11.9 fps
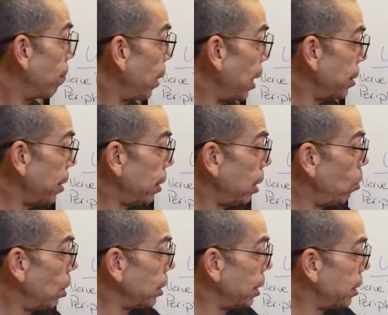Basically
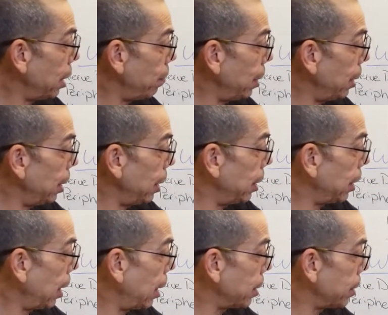what the CBD
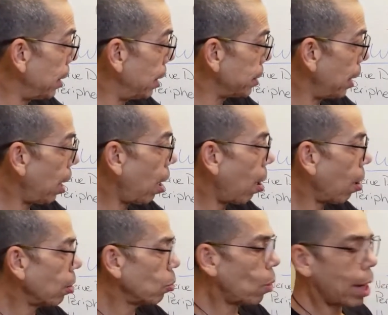does is it
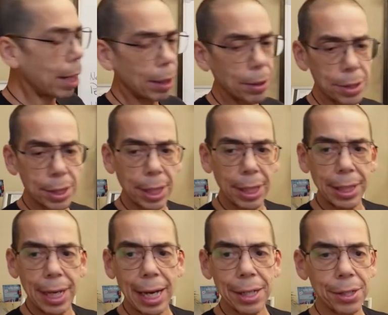hardwires the
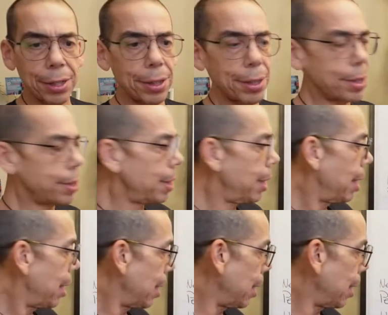connections